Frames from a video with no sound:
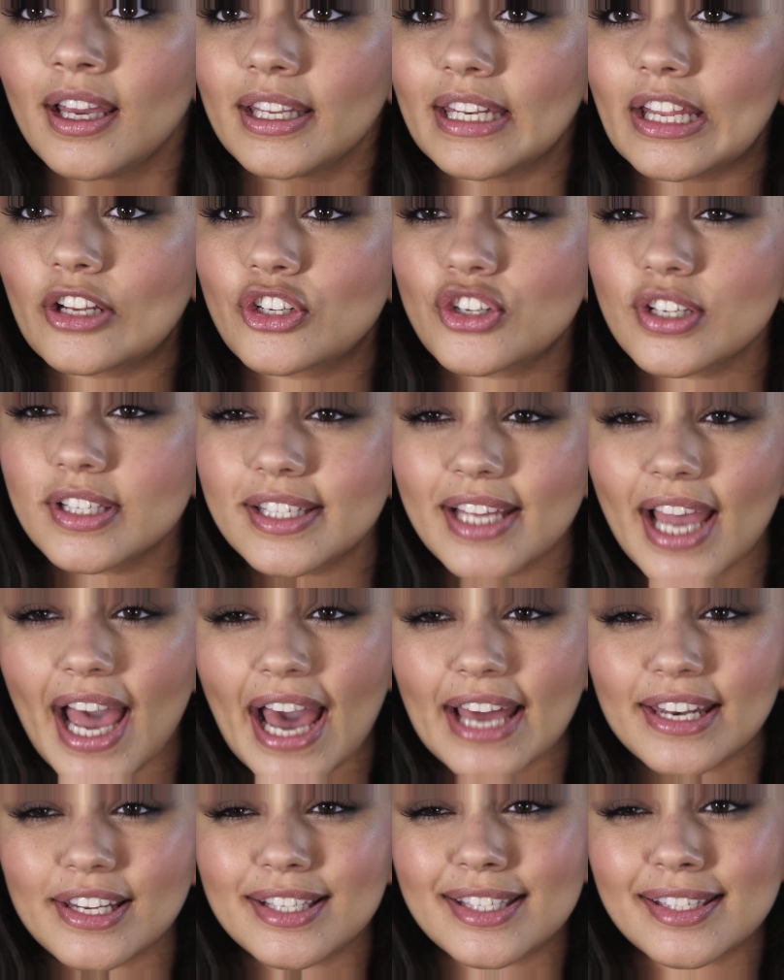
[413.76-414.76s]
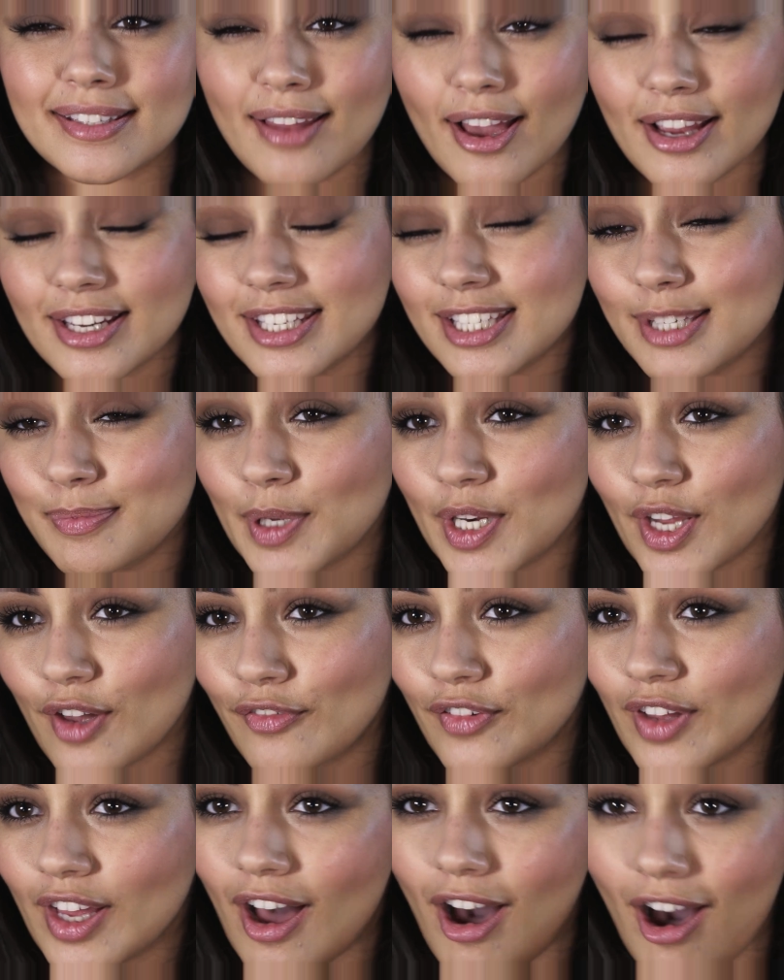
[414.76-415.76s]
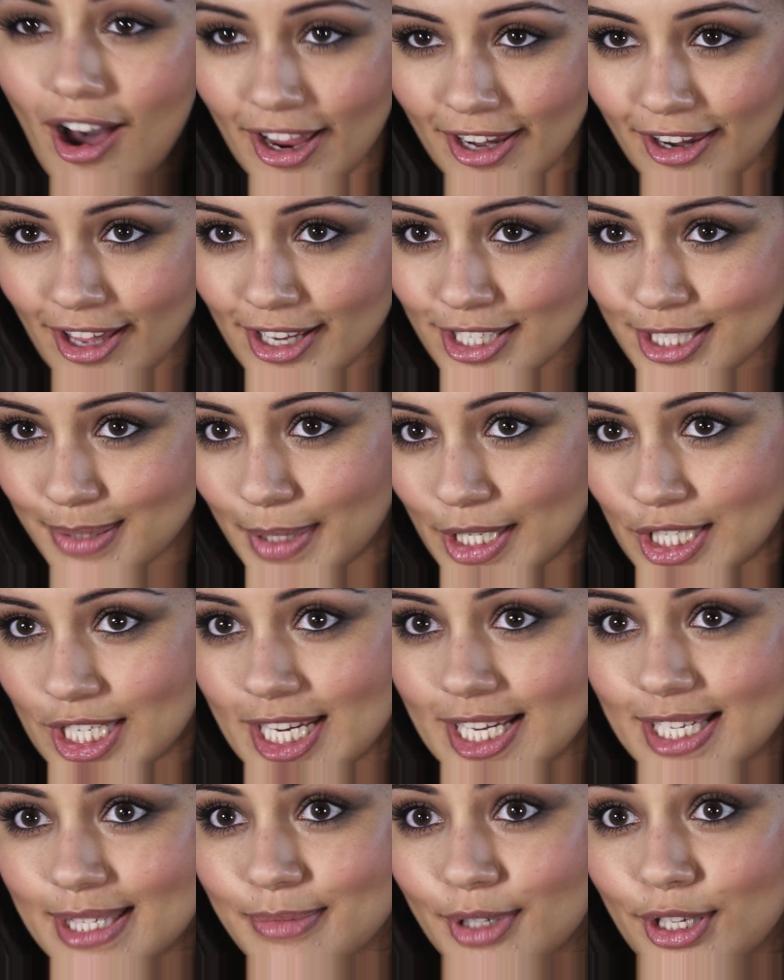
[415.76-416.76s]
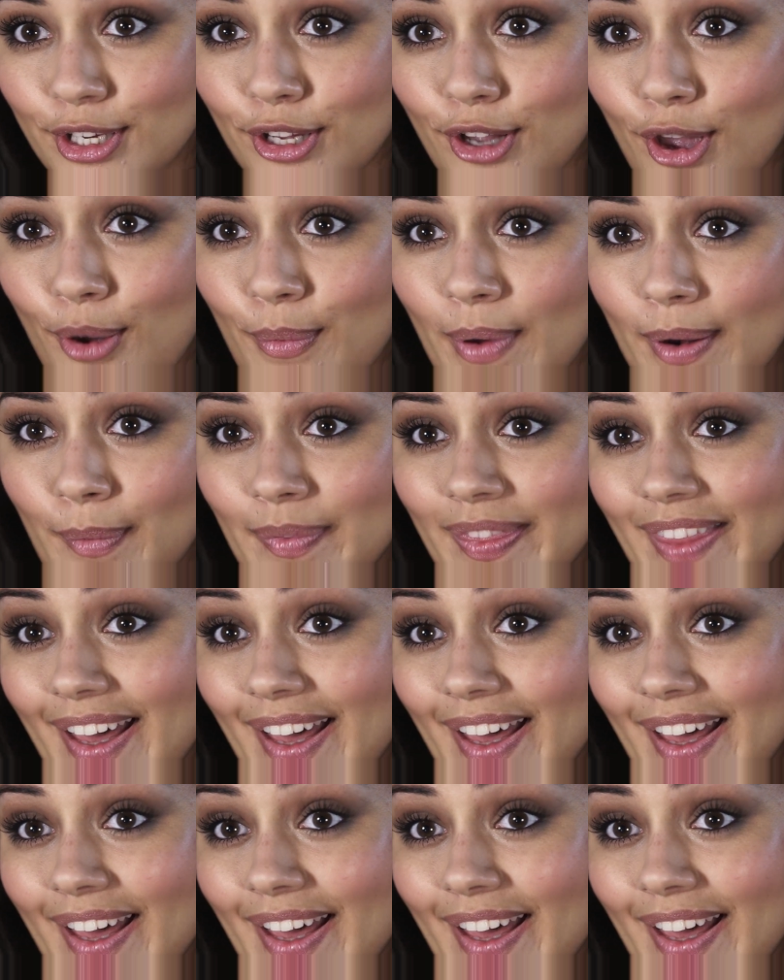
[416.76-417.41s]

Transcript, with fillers: Now just to add a slightest bit of highlight to my cheeks, I'm going to go in with